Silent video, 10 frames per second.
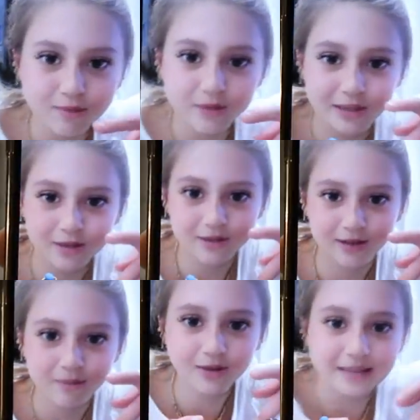
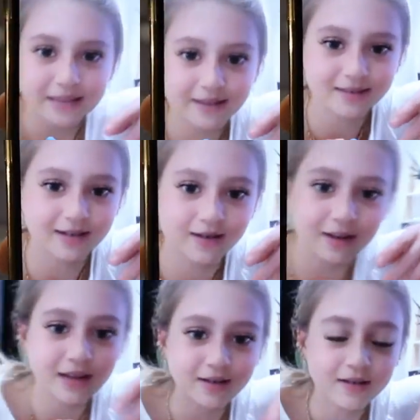button please, and,
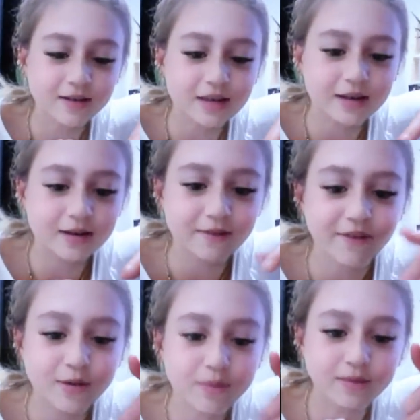and, and
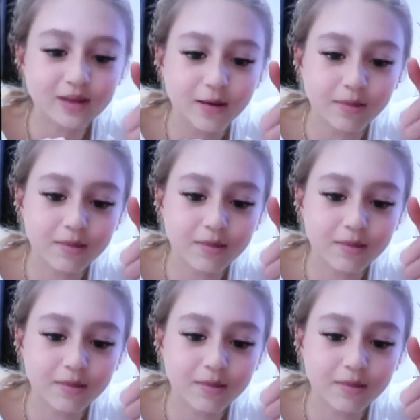thumbs up.